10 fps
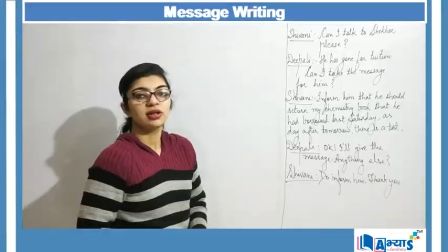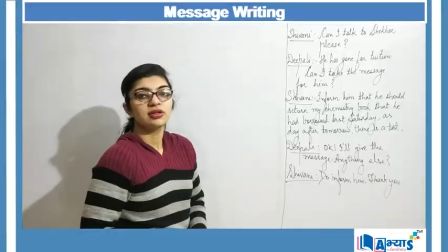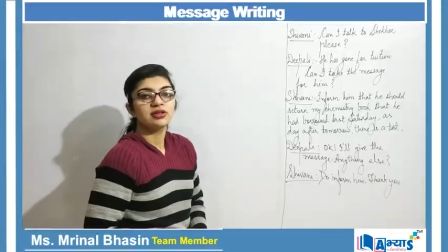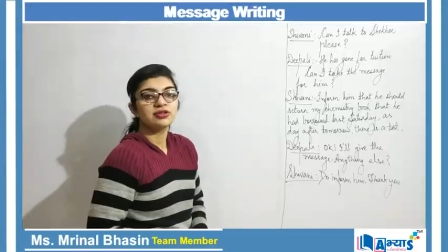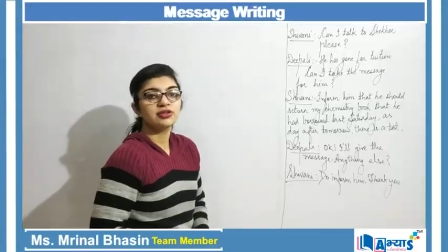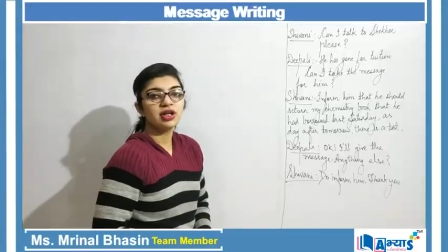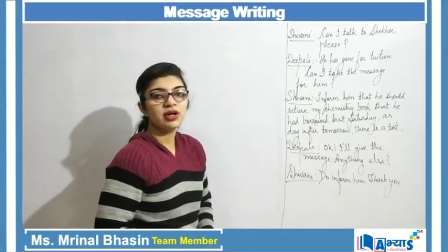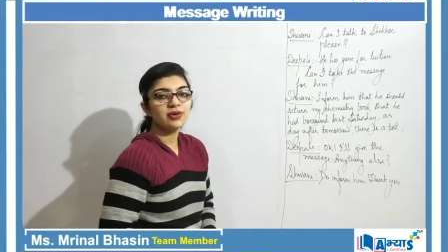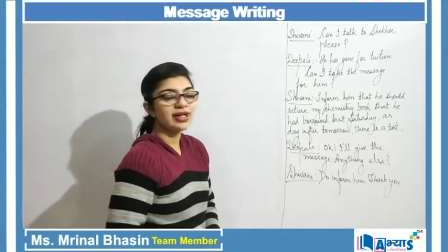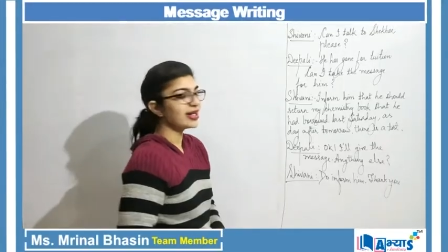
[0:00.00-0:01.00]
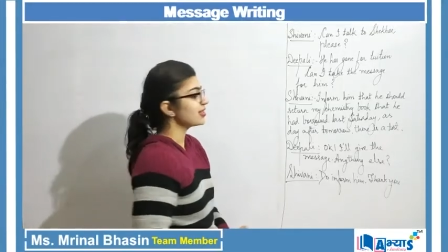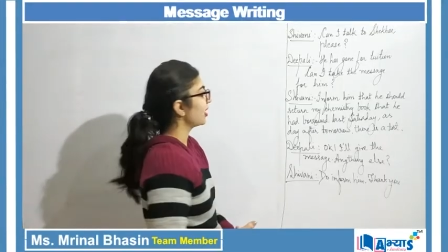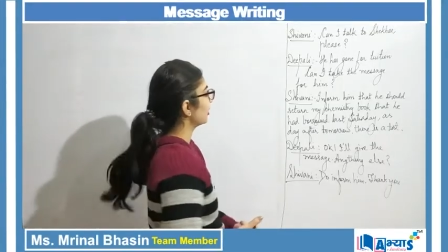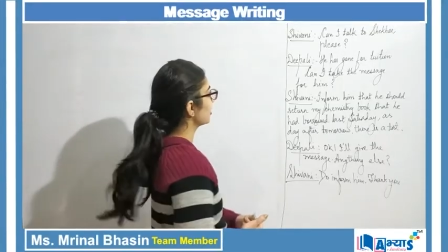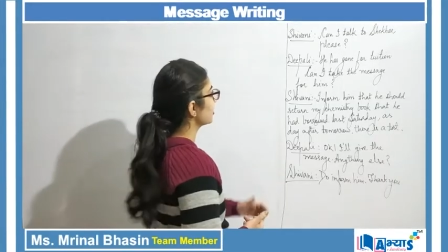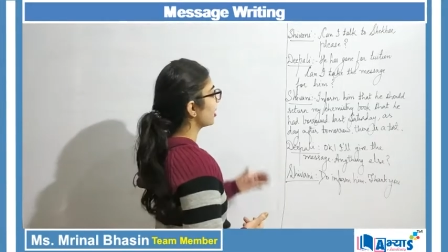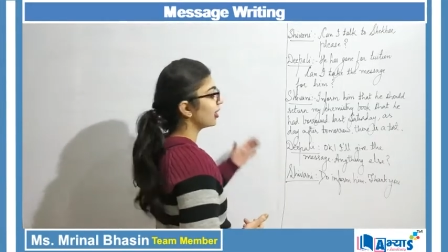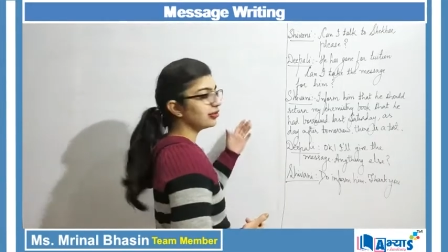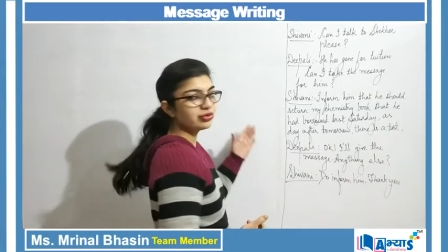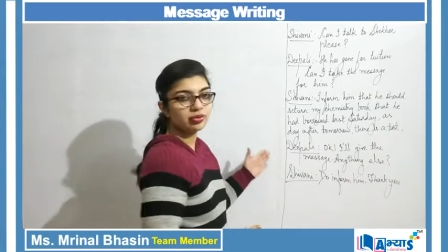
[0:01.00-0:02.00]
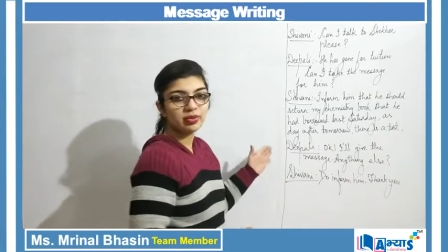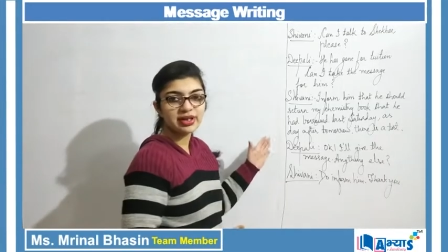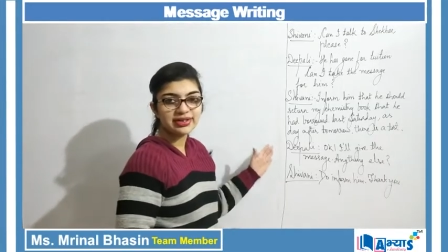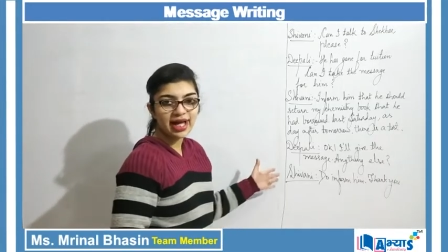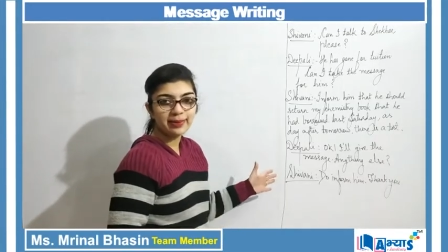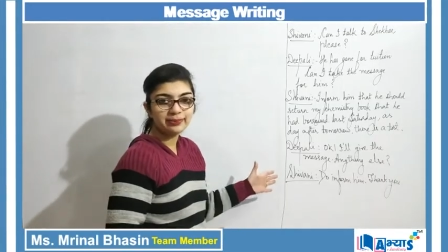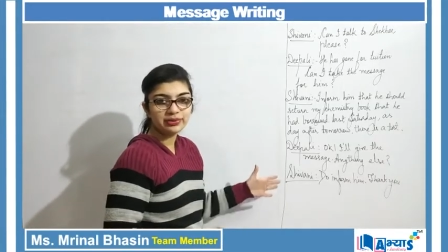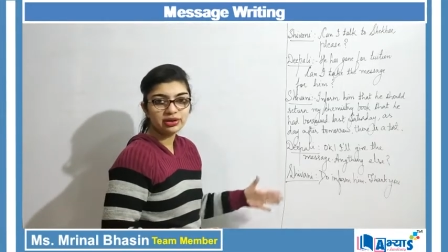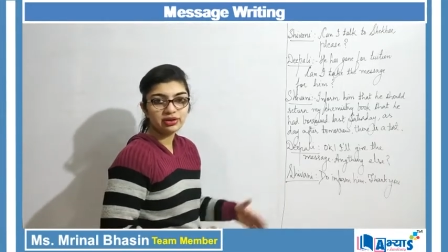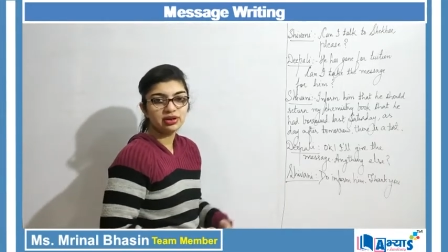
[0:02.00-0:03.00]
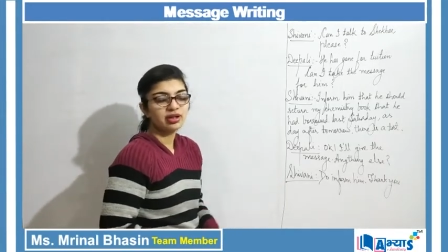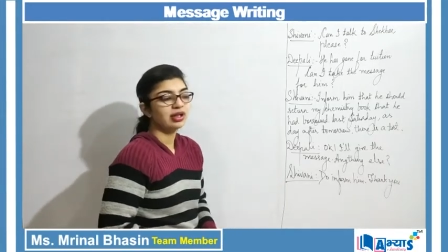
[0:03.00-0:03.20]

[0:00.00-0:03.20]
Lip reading: So now let us understand through example.